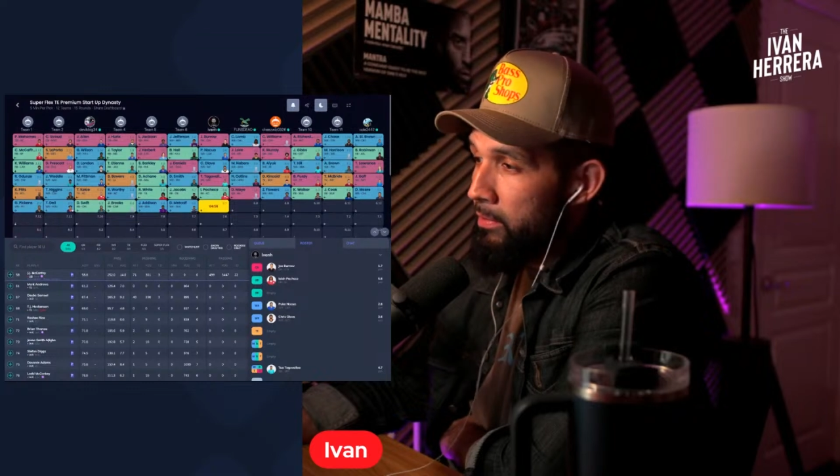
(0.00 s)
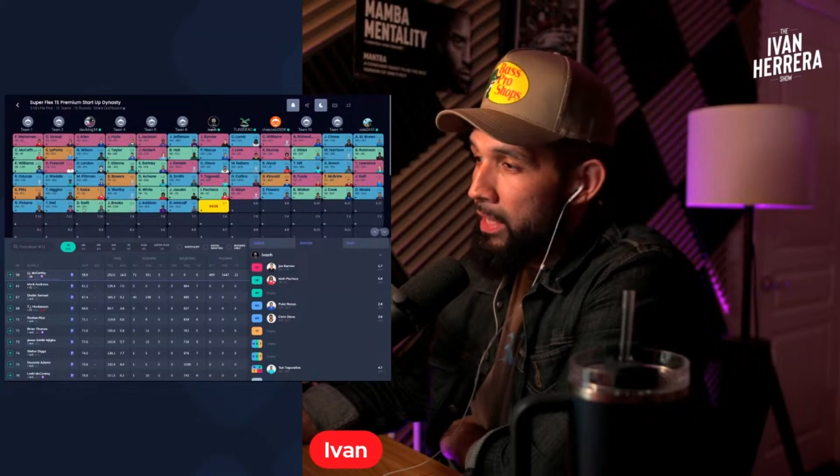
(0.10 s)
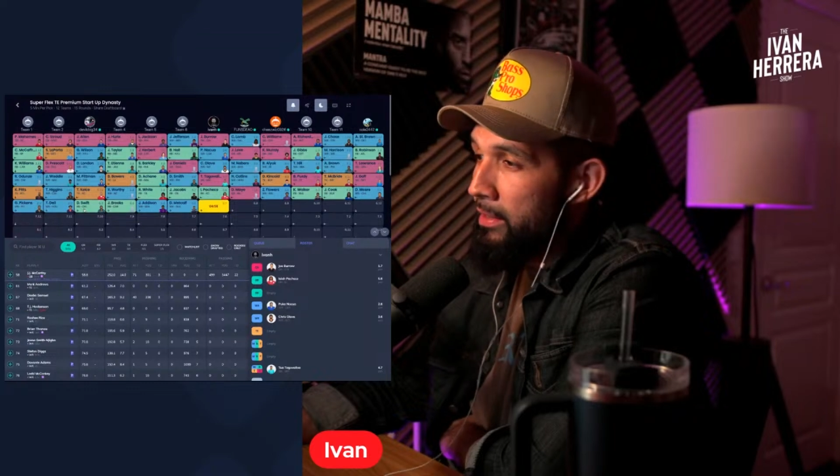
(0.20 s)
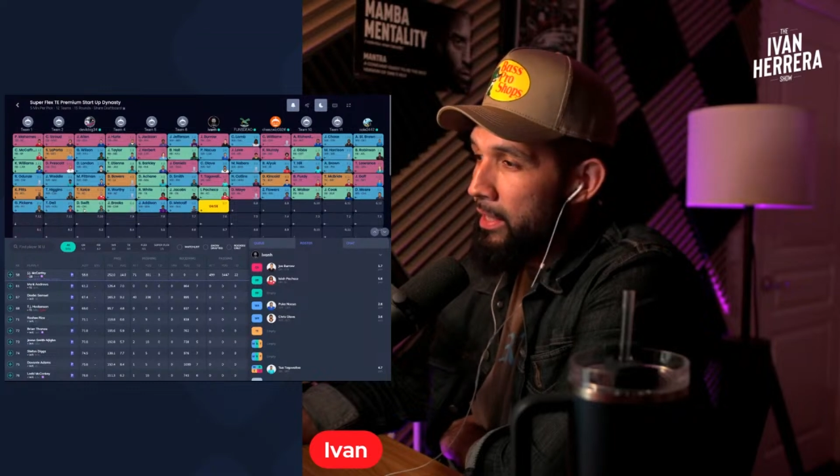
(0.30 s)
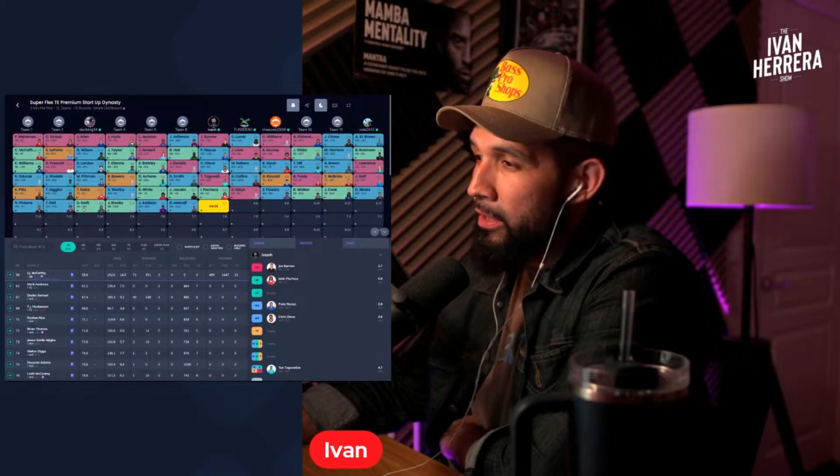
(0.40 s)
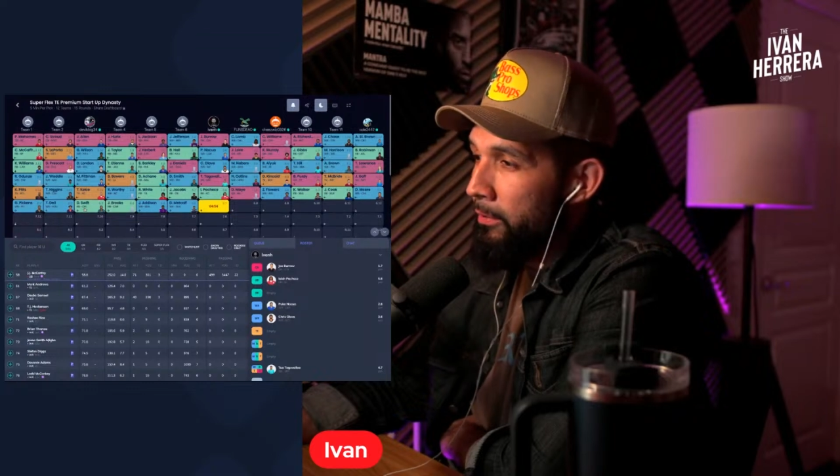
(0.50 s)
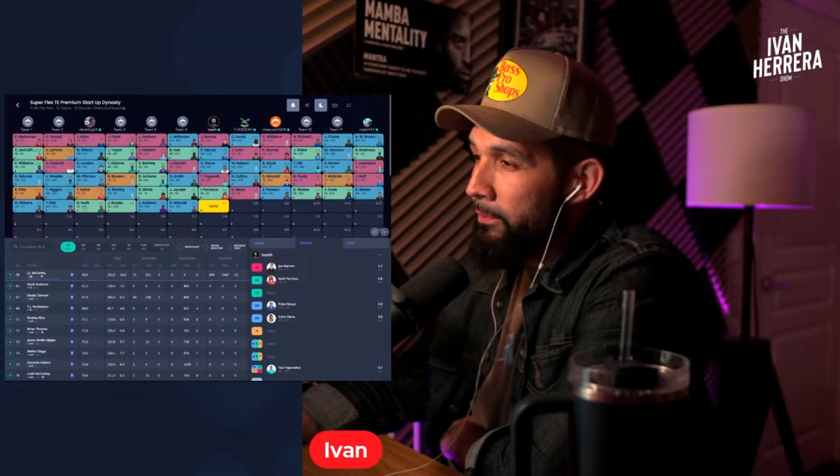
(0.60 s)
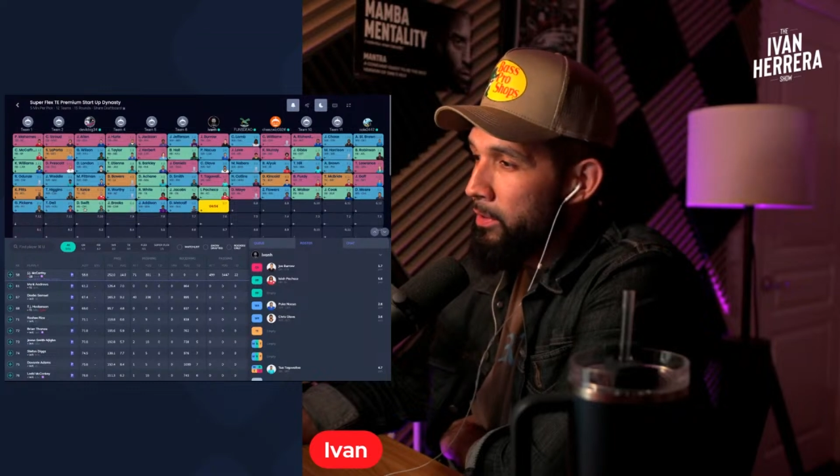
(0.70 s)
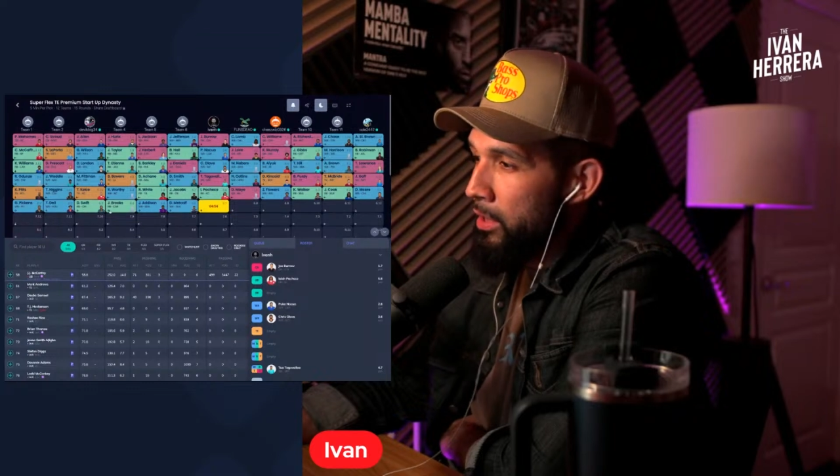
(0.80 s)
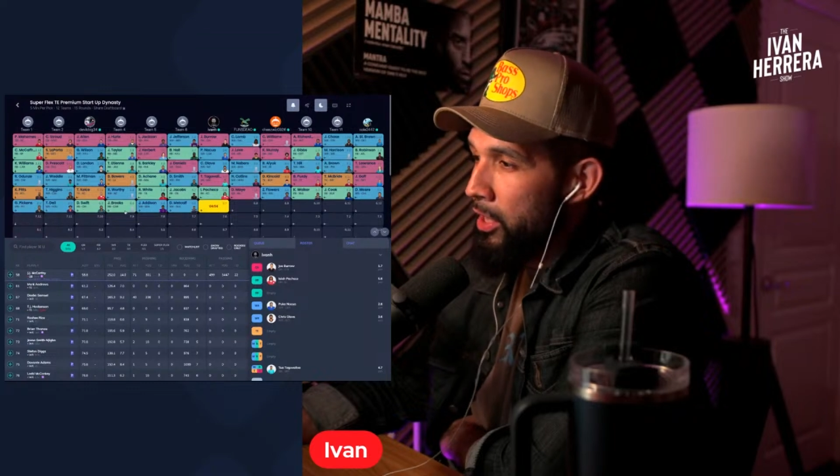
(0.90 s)
Tank Dell,
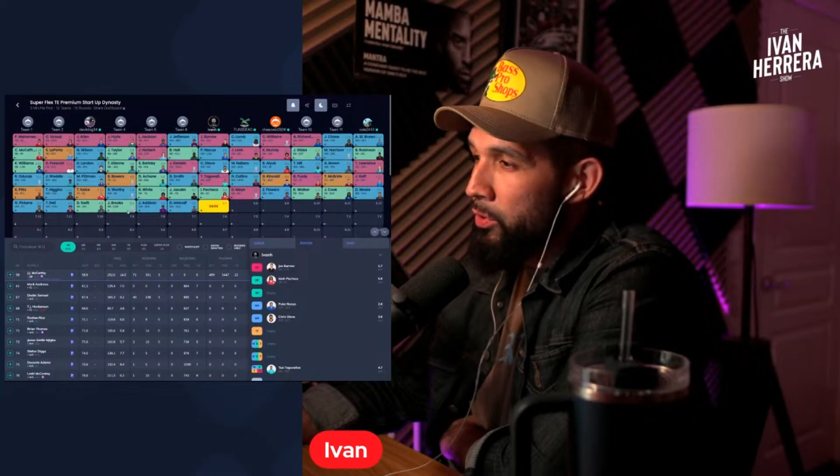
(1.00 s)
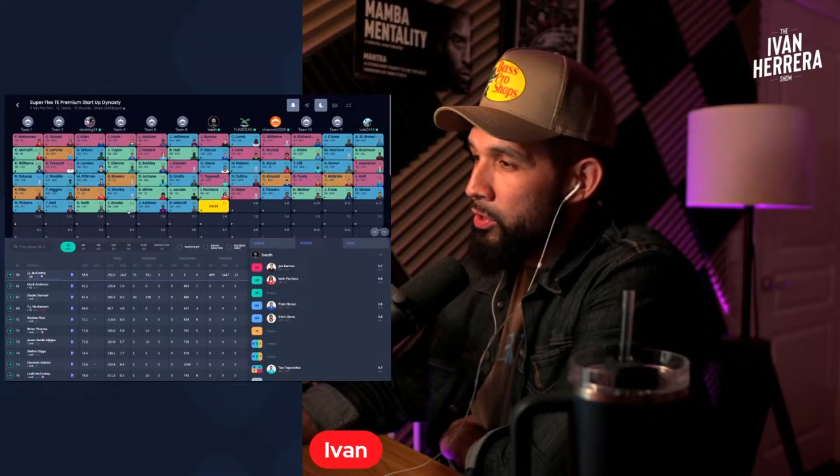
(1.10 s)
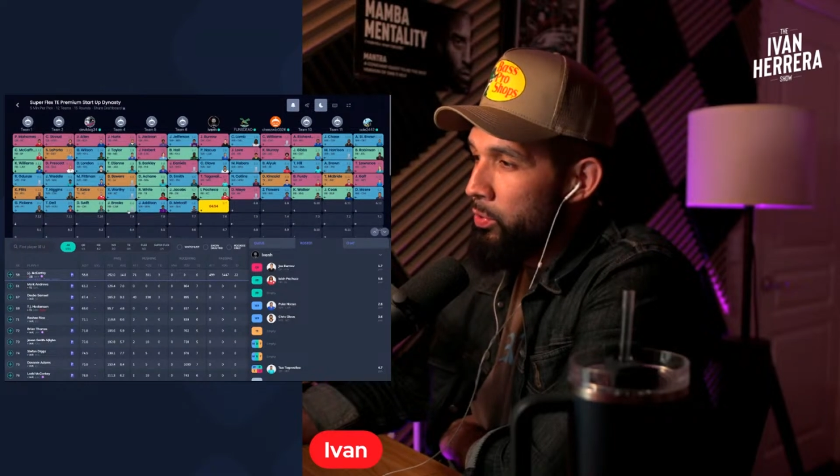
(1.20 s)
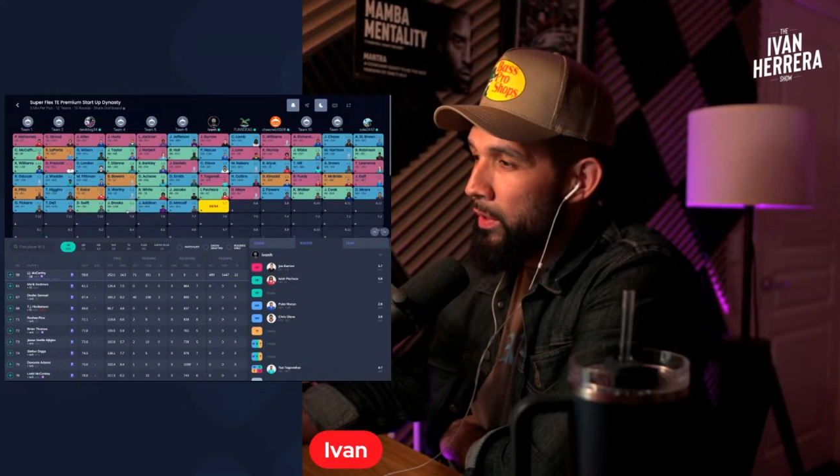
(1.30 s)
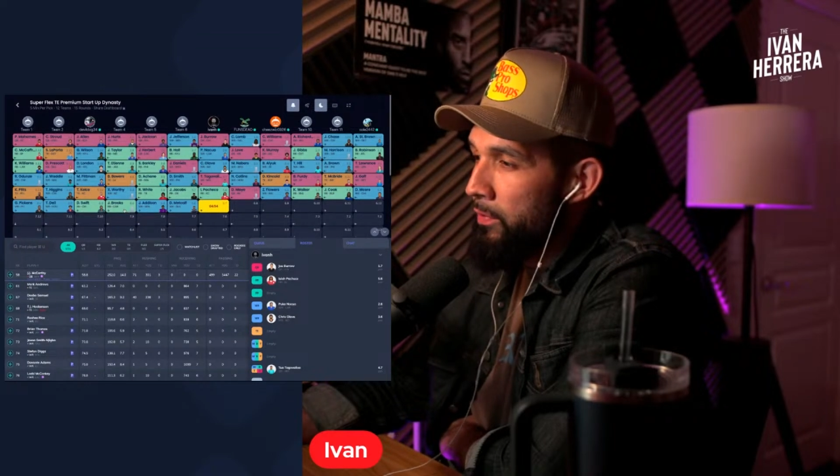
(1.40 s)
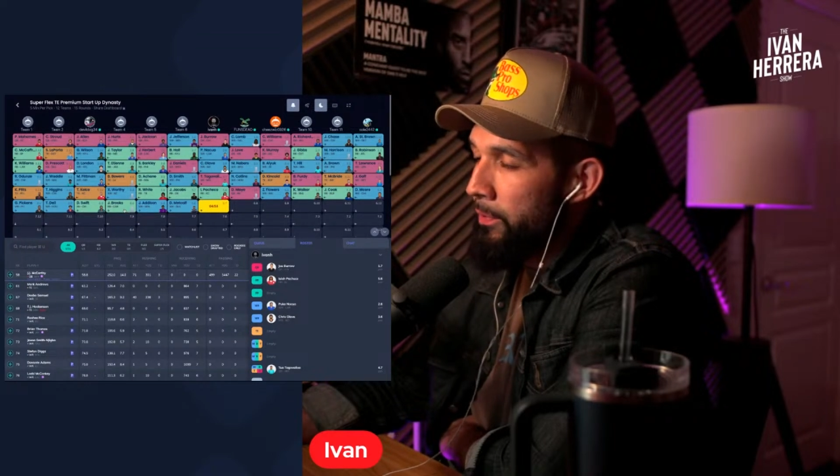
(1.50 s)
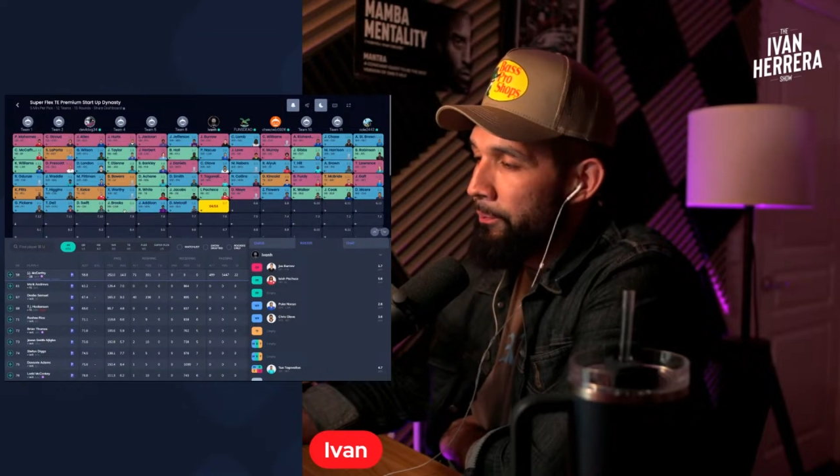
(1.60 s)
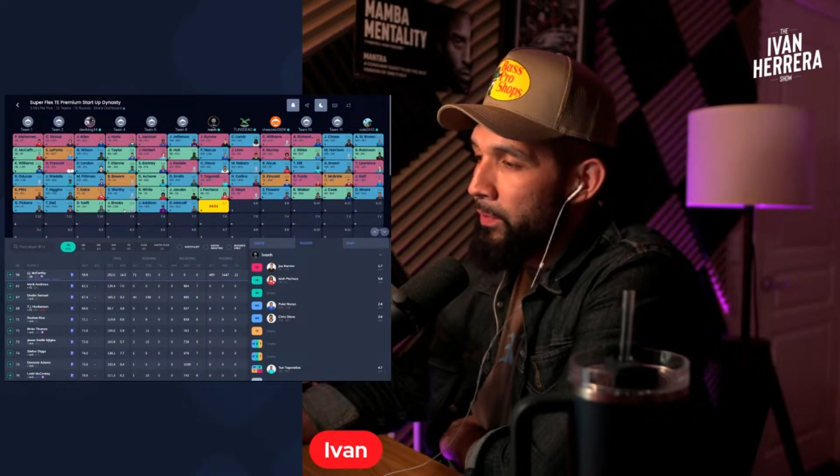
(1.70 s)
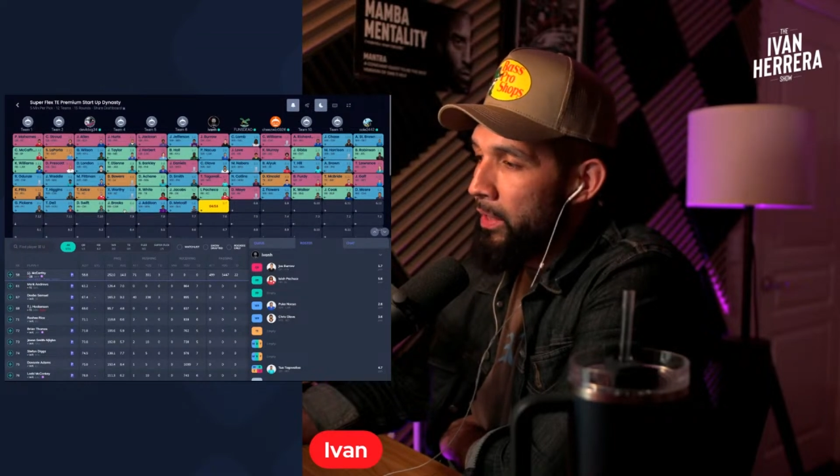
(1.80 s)
DeAndre Swift,